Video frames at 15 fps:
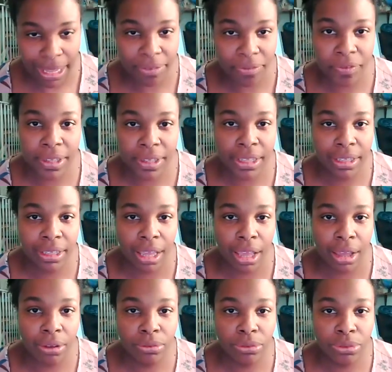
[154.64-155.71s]
evening.
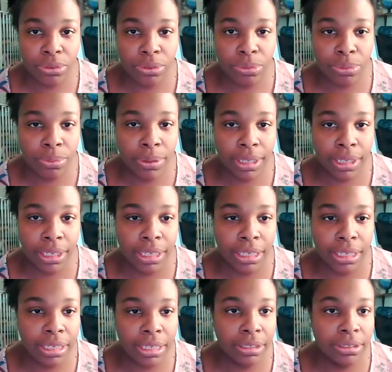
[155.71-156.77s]
How
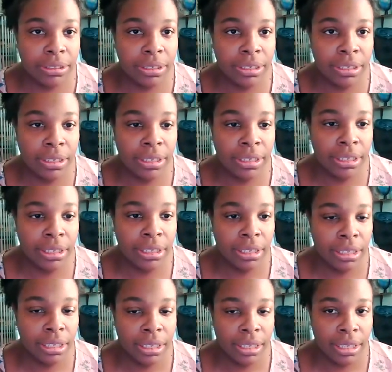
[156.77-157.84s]
sweet.
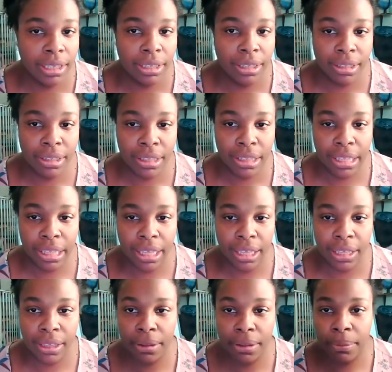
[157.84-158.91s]
ta
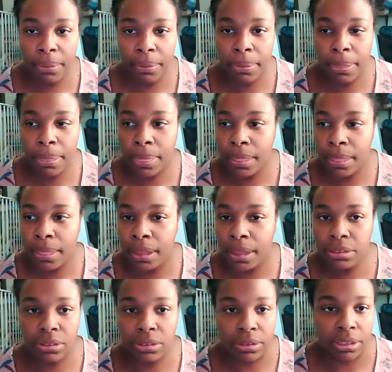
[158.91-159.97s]
Yeah.
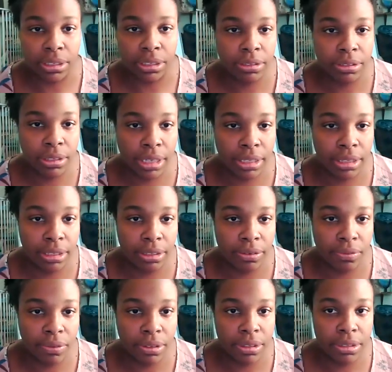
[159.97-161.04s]
Let's do this like
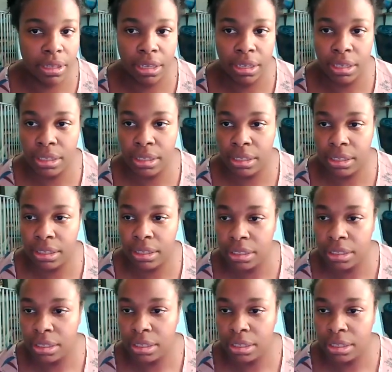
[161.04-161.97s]
this for a second. Yeah.